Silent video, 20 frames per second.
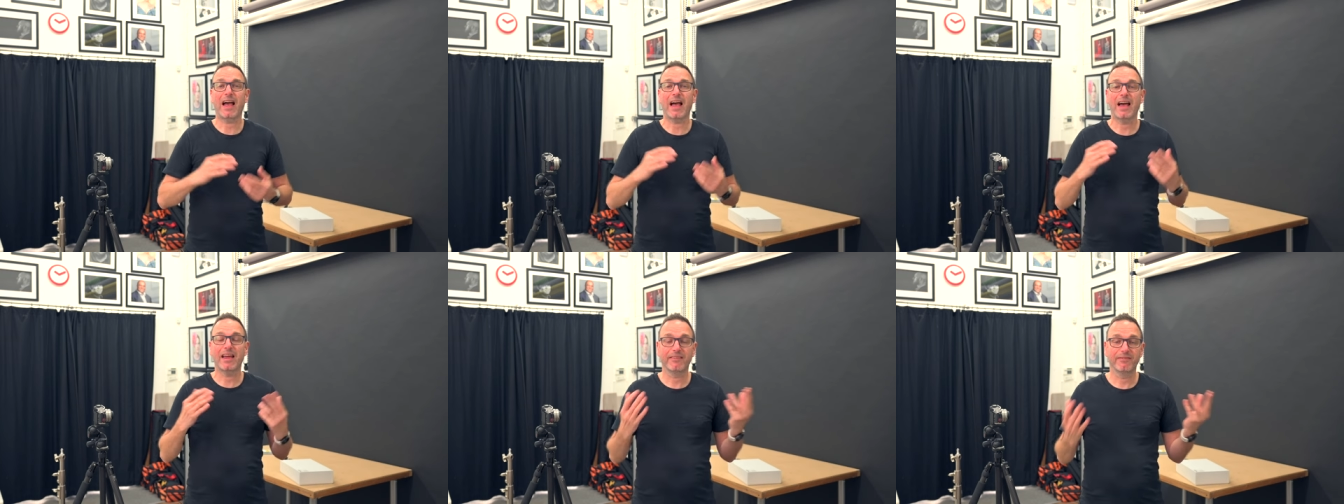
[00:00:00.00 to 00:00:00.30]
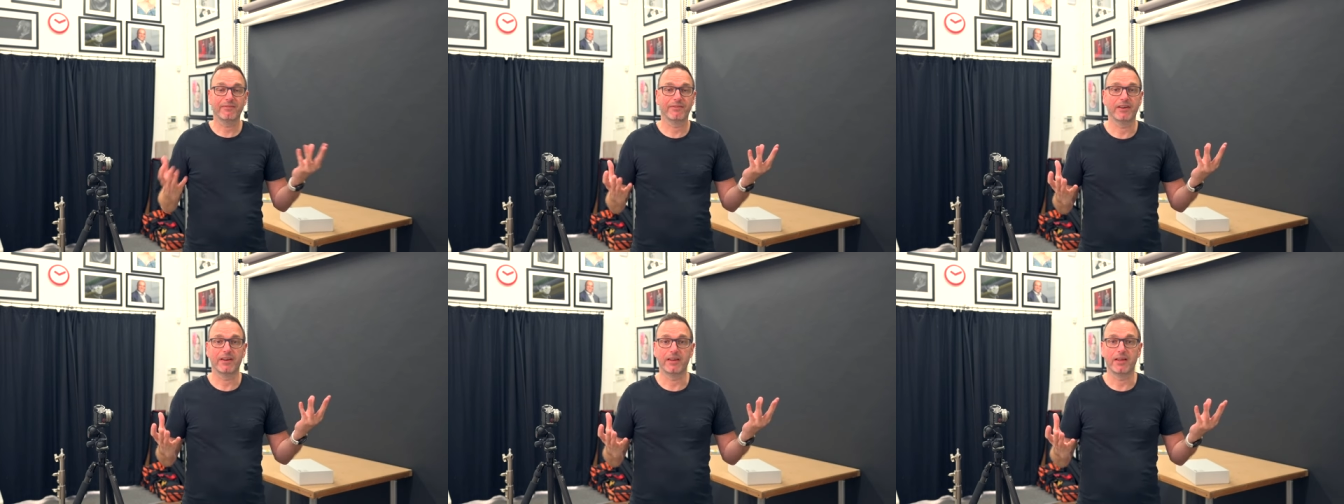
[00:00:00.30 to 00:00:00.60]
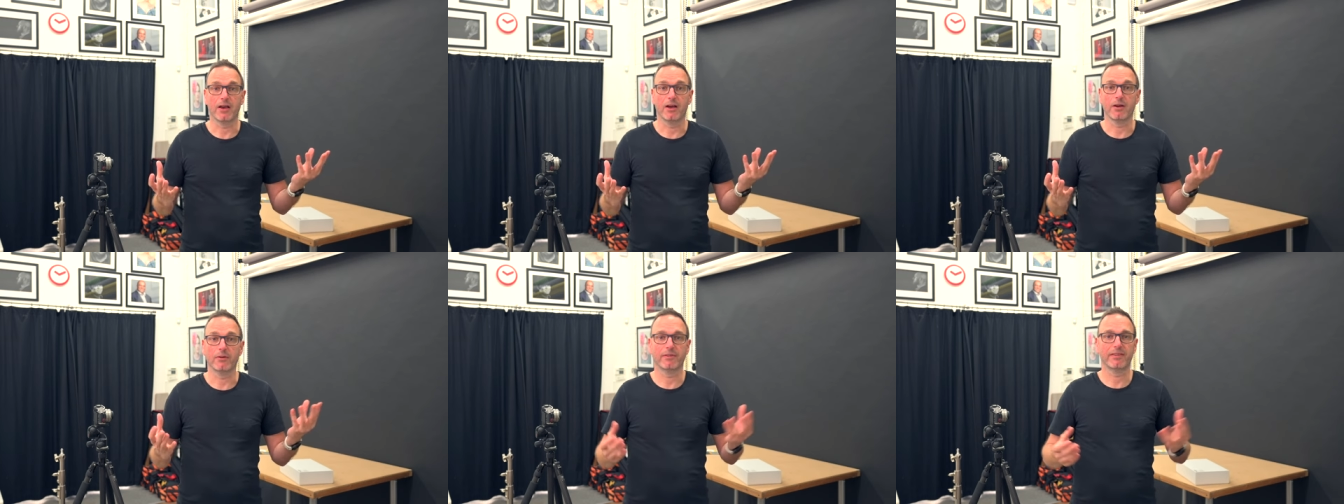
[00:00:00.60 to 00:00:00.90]
and
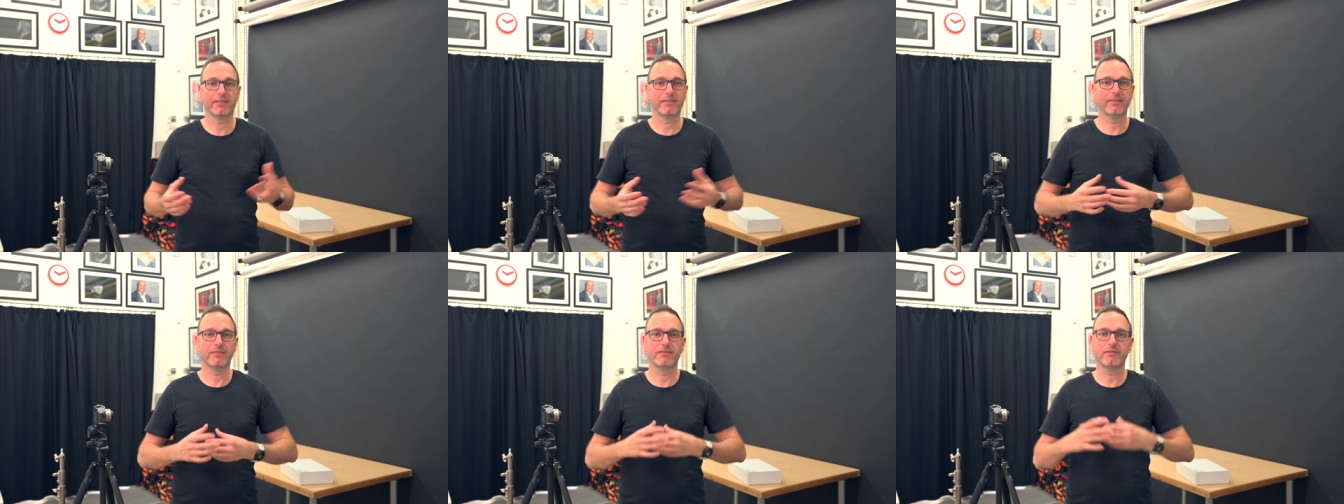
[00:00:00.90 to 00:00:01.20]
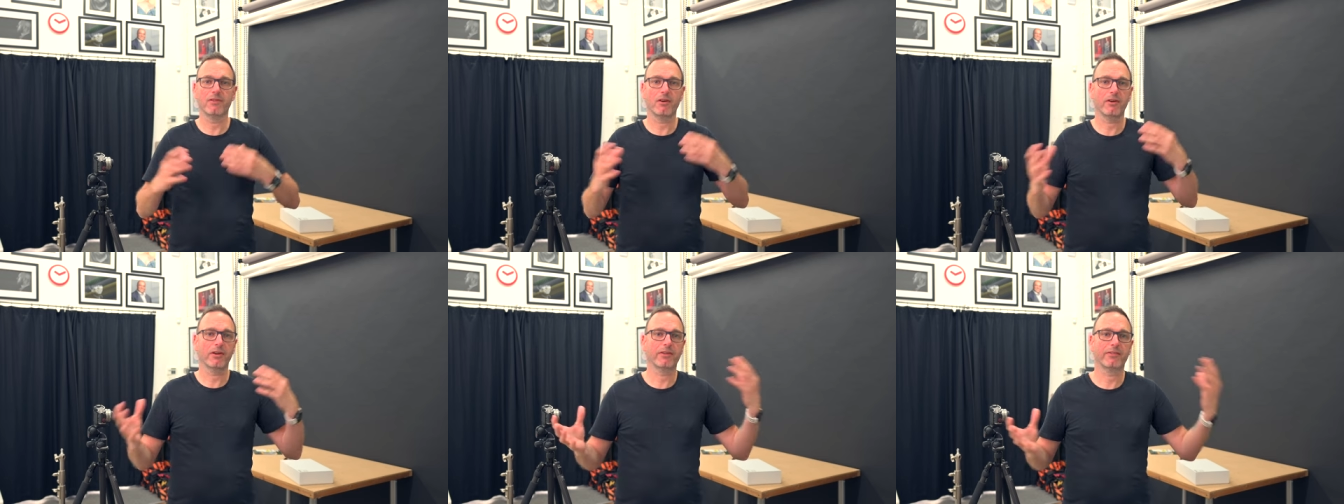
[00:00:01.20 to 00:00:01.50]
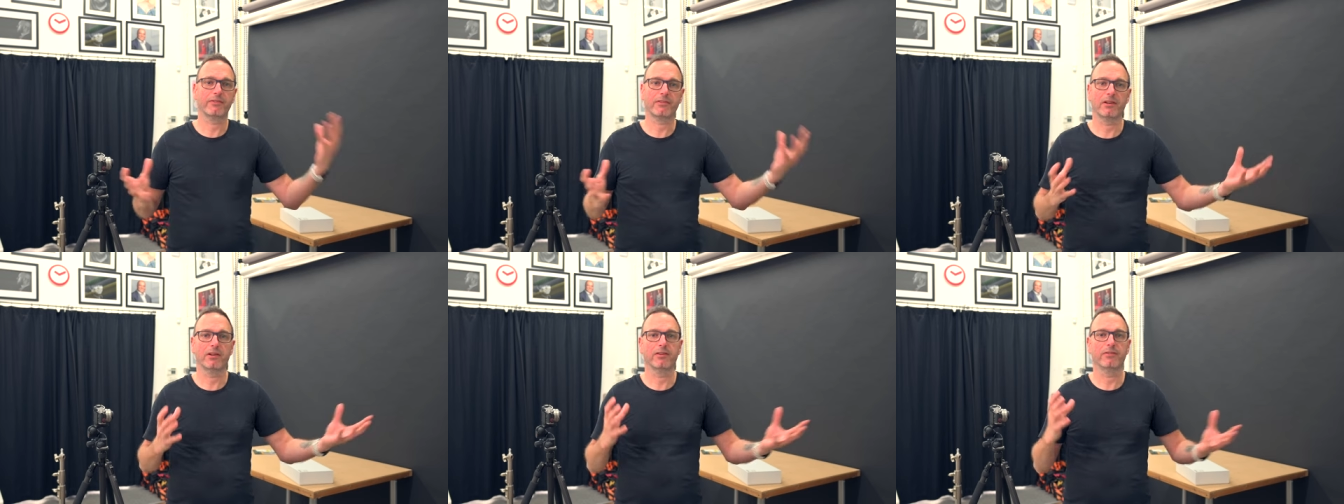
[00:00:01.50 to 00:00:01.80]
video this is not
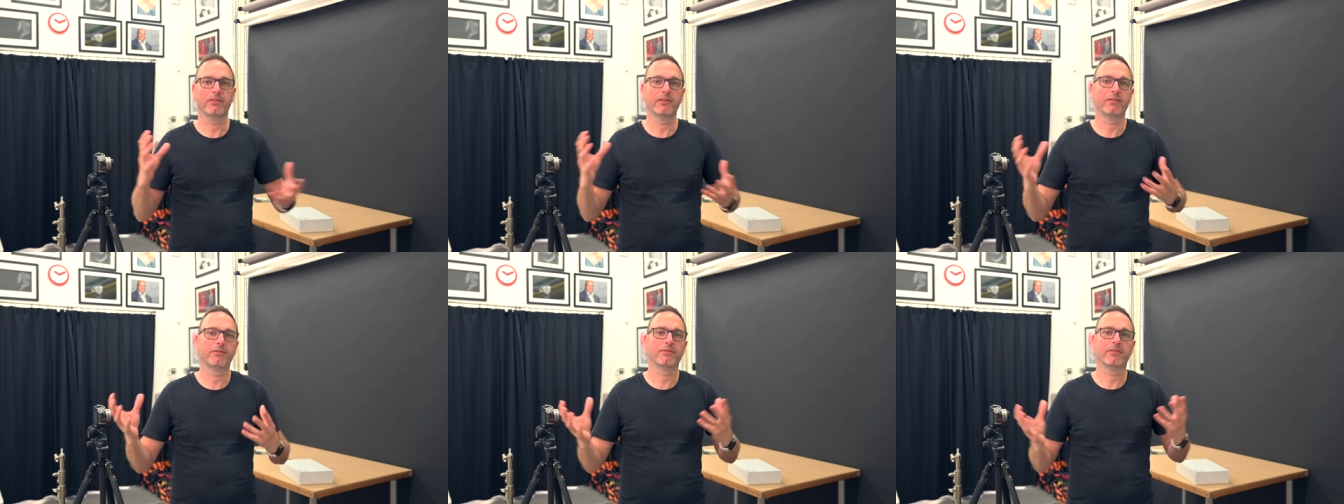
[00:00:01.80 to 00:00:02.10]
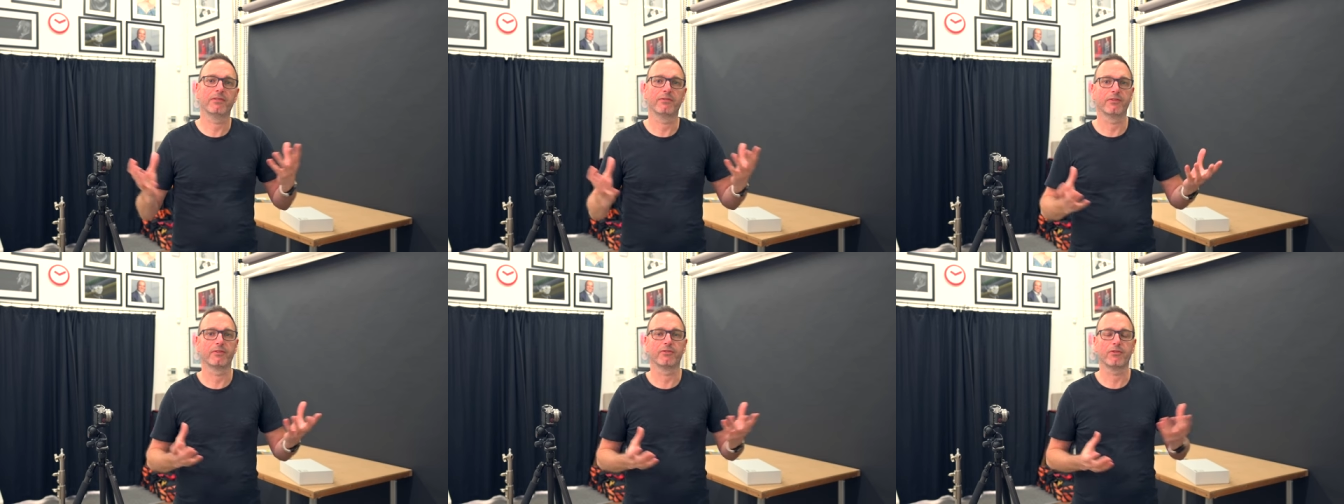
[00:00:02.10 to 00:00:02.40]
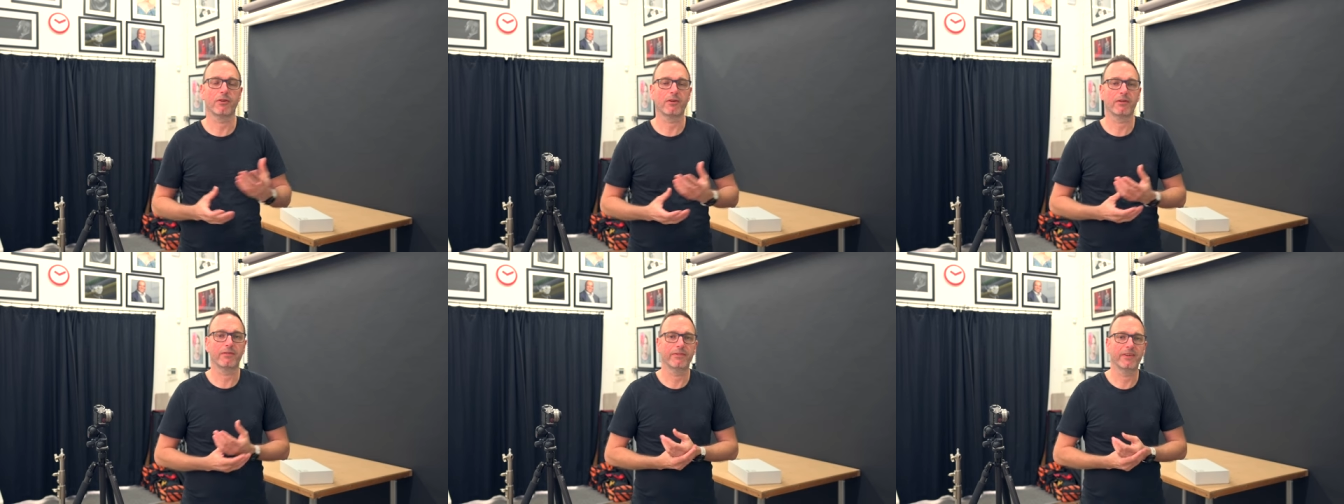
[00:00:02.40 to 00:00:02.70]
exclusive to
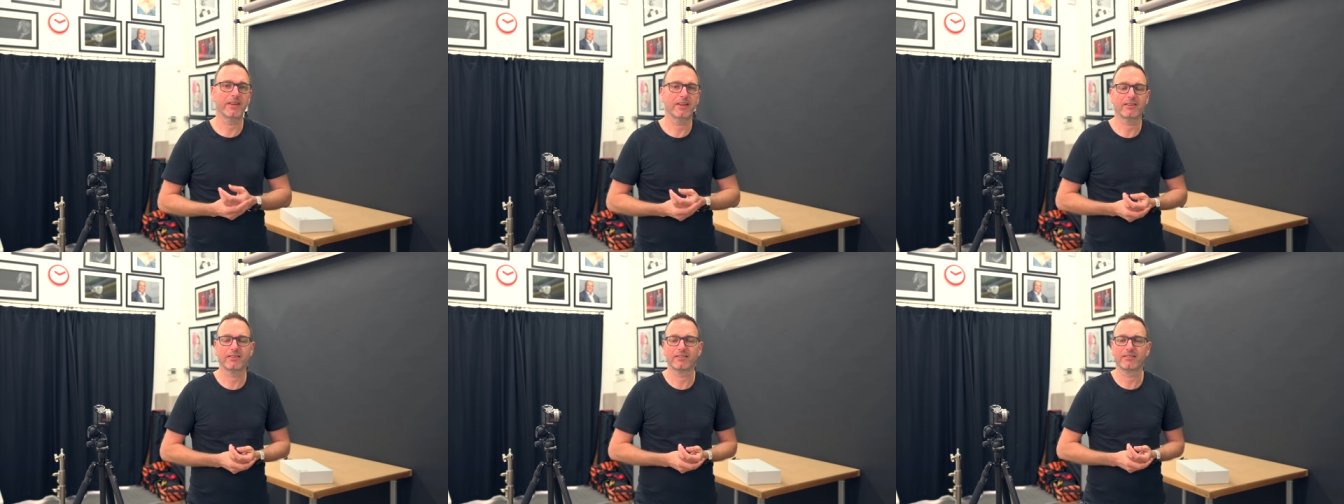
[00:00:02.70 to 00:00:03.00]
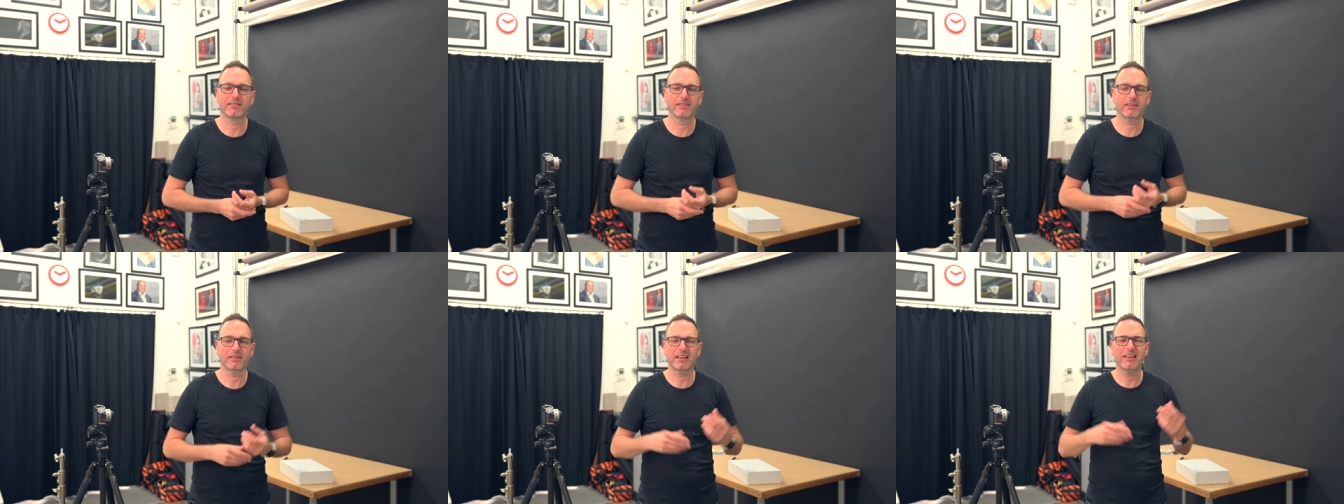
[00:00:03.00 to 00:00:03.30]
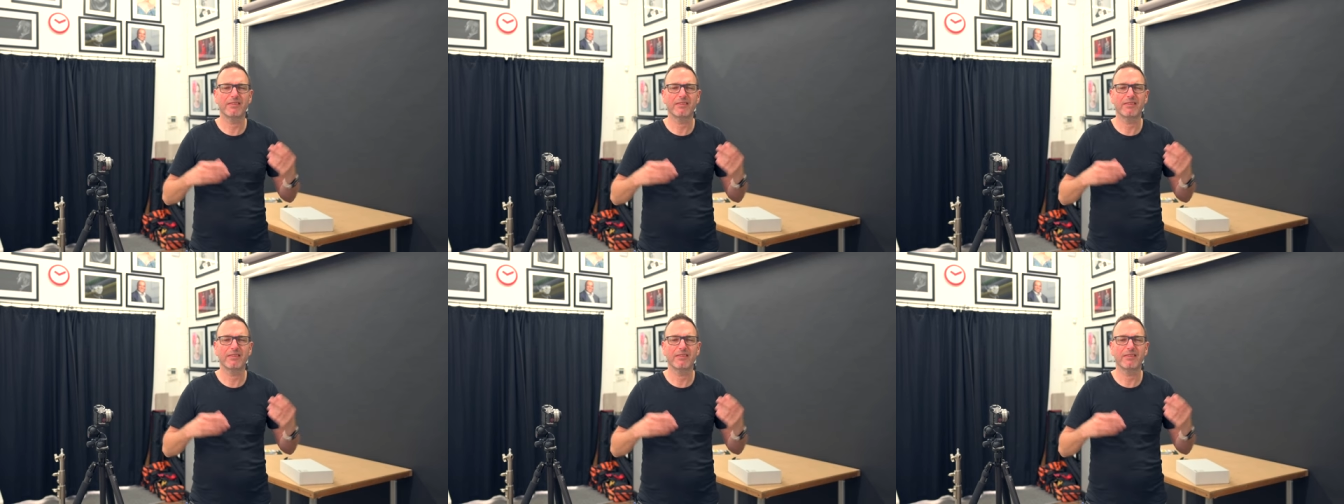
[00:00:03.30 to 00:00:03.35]
photography because